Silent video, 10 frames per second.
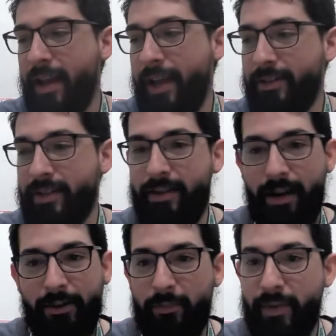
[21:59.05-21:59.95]
and just
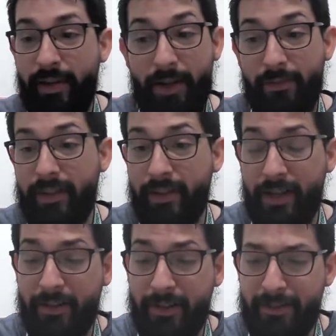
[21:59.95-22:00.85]
documenting everything
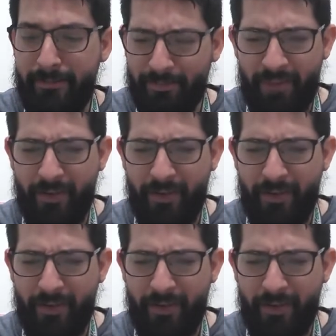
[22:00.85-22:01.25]
I could.